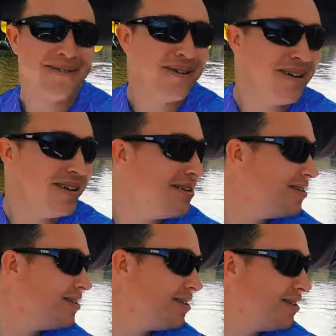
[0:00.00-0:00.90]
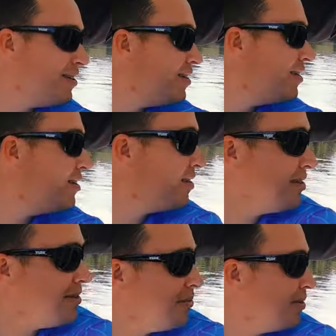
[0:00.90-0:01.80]
Oh, shoot, there's
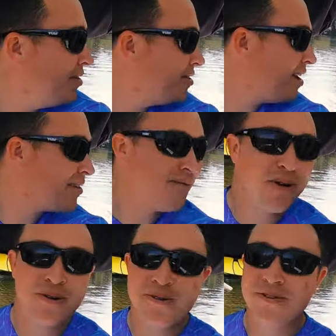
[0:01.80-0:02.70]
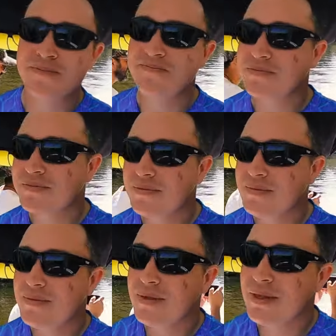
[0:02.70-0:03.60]
one you. Taking photos?
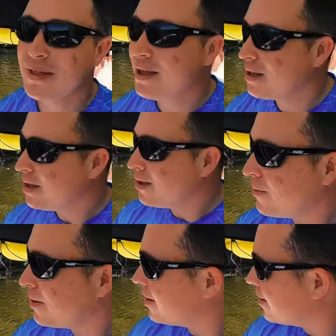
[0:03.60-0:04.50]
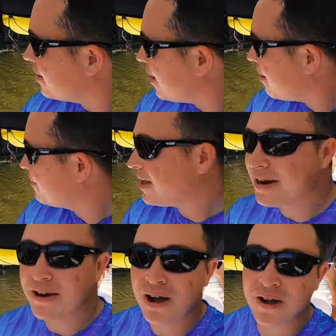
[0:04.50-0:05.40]
Yeah. Well, I'm
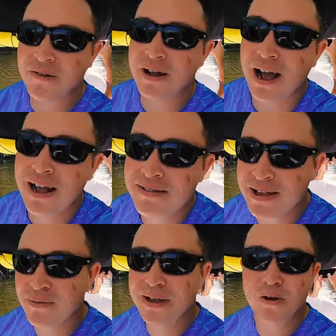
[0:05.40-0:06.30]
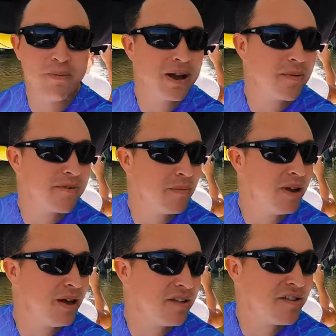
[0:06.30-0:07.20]
getting hungry. I say we go pick up some
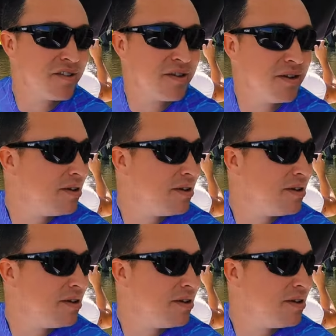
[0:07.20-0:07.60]
lunch.